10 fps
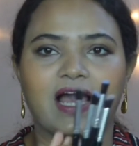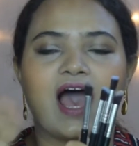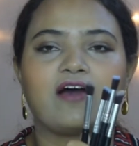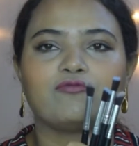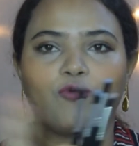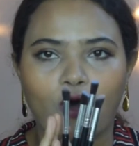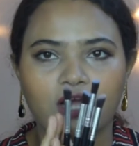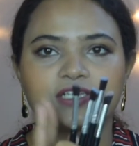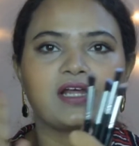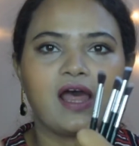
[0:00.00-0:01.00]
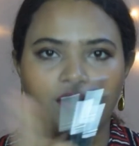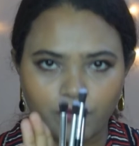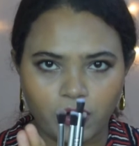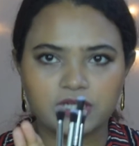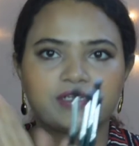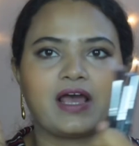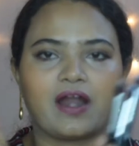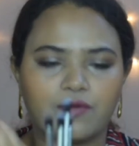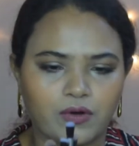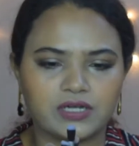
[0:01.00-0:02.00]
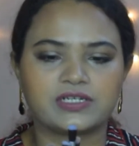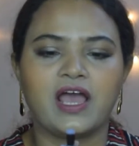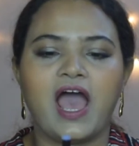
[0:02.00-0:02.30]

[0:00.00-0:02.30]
I have washed and washed and washed.